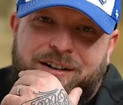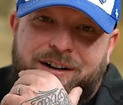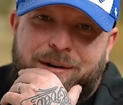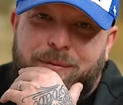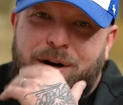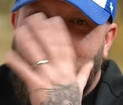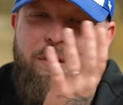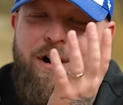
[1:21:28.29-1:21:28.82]

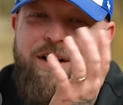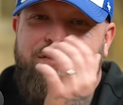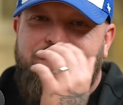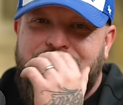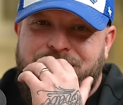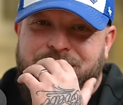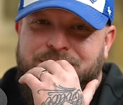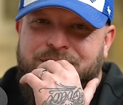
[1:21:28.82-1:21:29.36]
Like, my wife
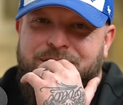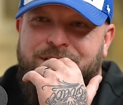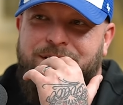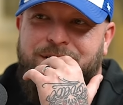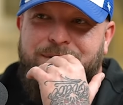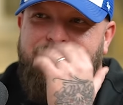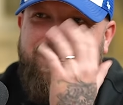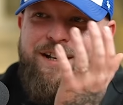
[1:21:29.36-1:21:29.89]
doesn't do
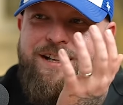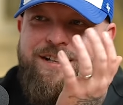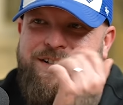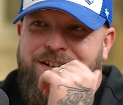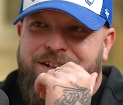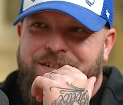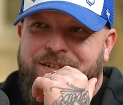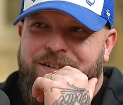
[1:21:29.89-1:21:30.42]
it, and my
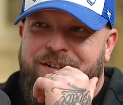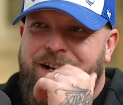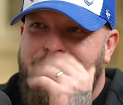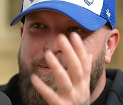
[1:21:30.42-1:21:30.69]
kids don't do it.